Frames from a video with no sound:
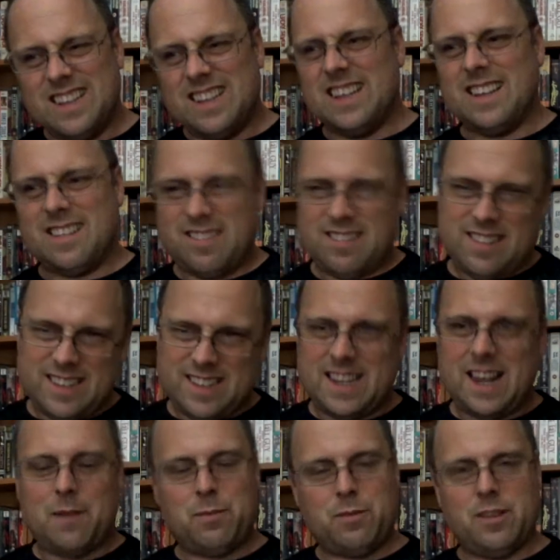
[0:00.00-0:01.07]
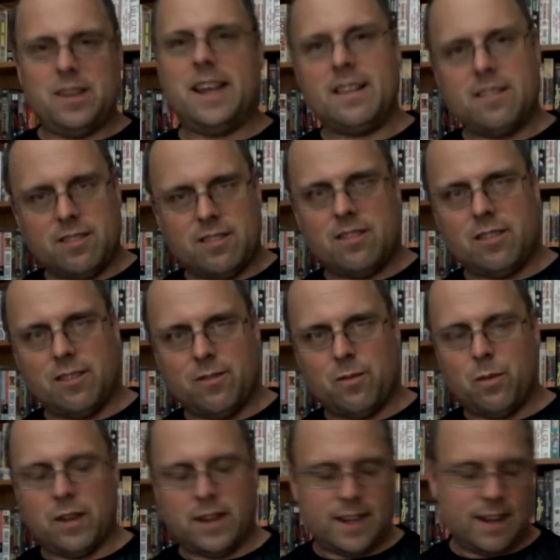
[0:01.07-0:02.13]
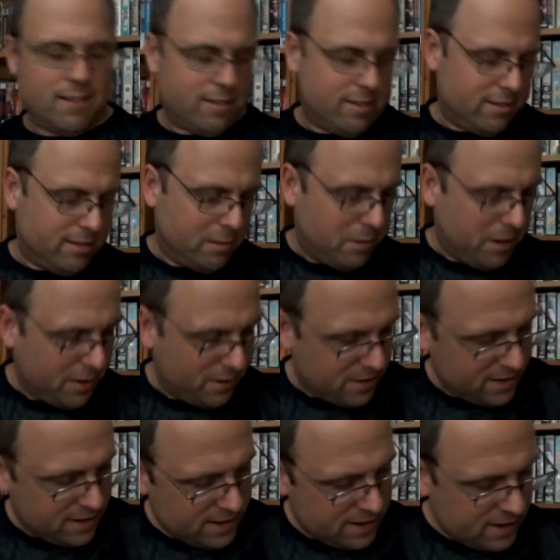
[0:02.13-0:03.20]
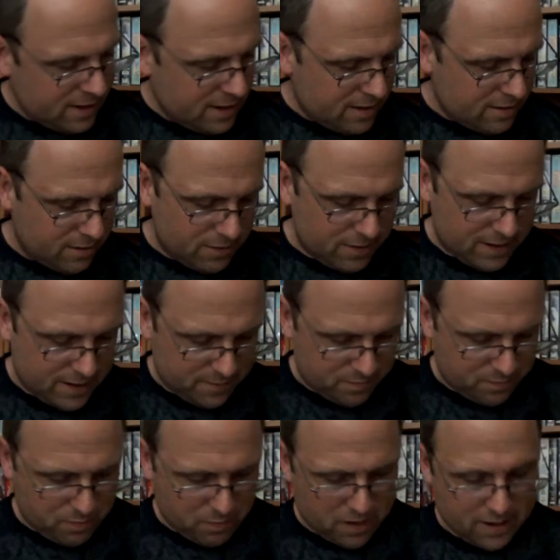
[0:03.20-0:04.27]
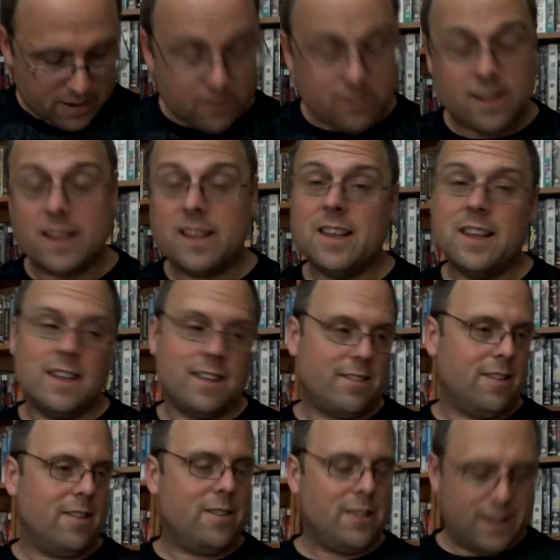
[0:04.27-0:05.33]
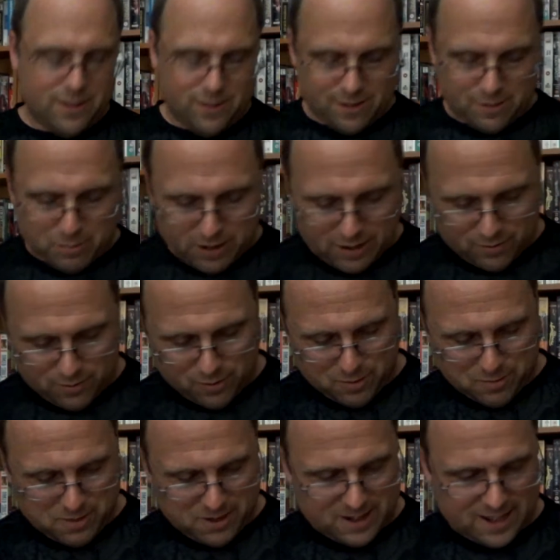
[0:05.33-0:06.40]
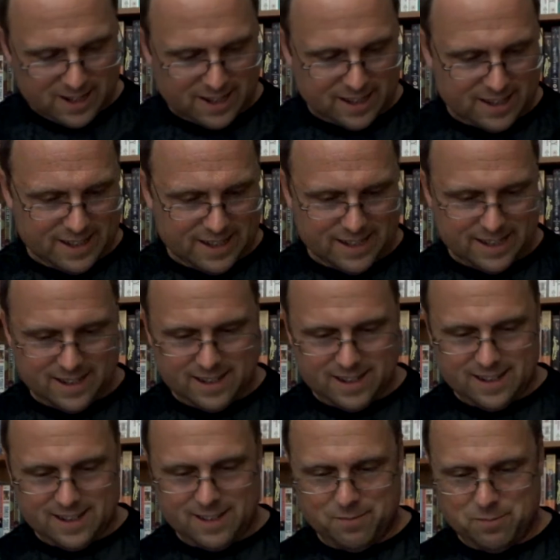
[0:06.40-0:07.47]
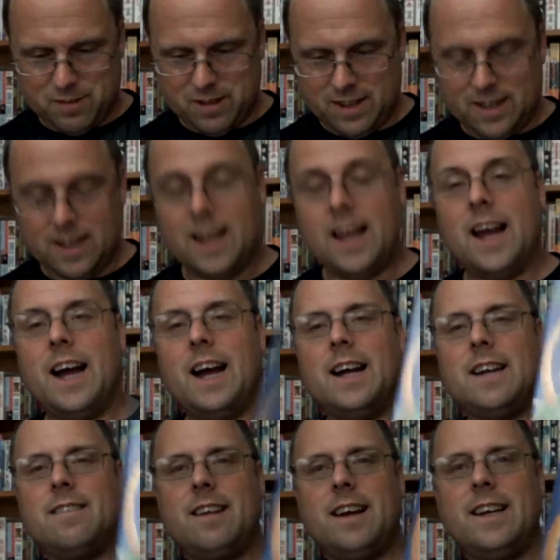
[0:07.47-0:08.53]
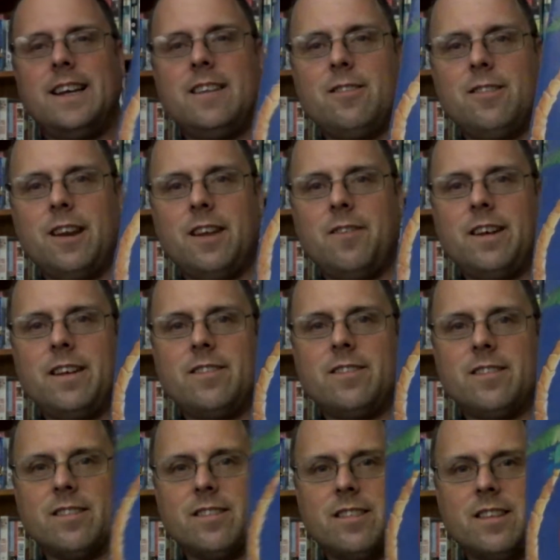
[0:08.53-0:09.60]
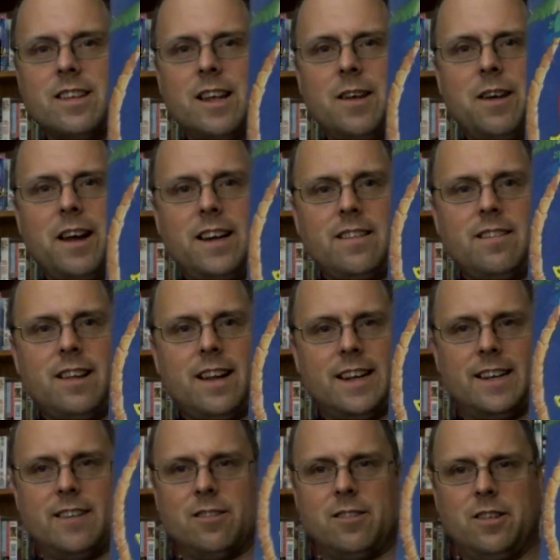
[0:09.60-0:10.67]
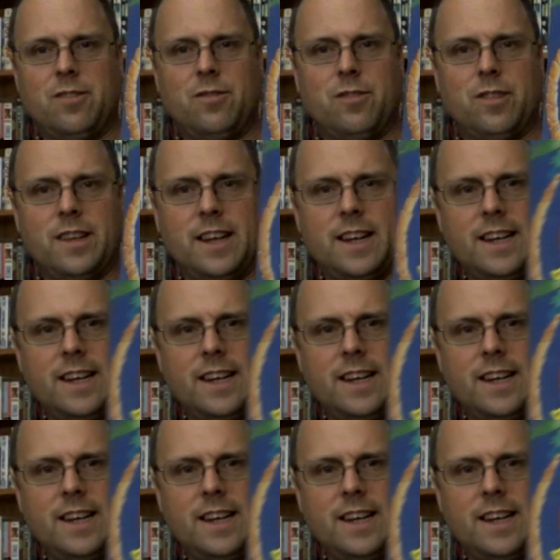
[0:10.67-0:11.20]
let's capture the essence of what the character's about. So yeah, another platformer kind of thing. Tiny Toon Adventures. Now I had Tiny Toons for the